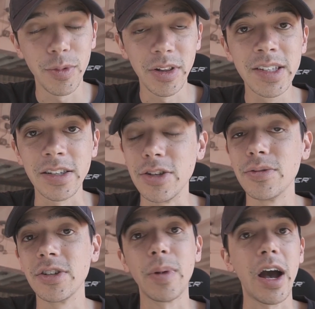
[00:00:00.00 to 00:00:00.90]
Listen,
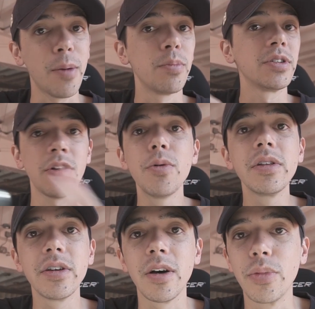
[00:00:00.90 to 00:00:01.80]
YouTube, I'm totally on